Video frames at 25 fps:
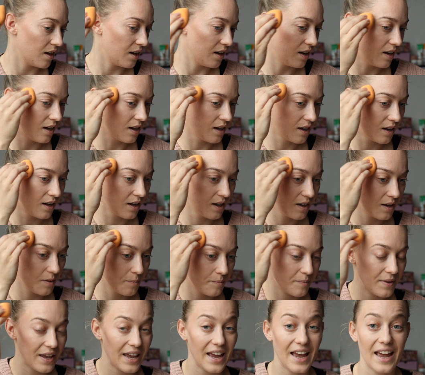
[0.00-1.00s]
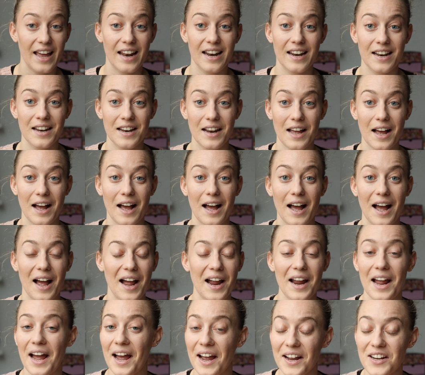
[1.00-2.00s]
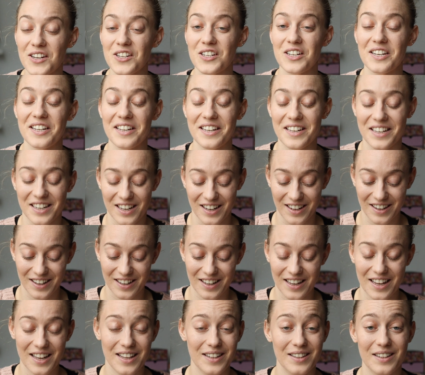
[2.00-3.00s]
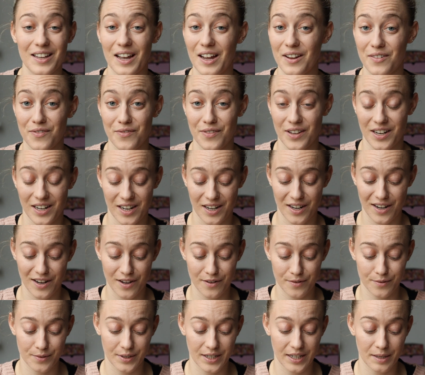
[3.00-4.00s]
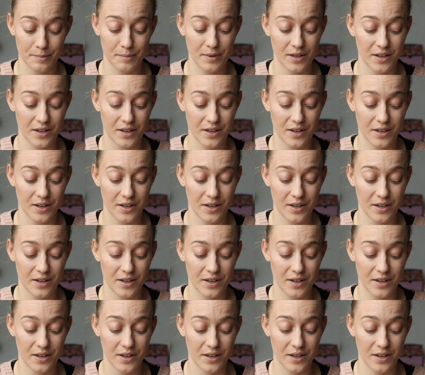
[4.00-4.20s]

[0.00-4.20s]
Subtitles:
and I fell in love with it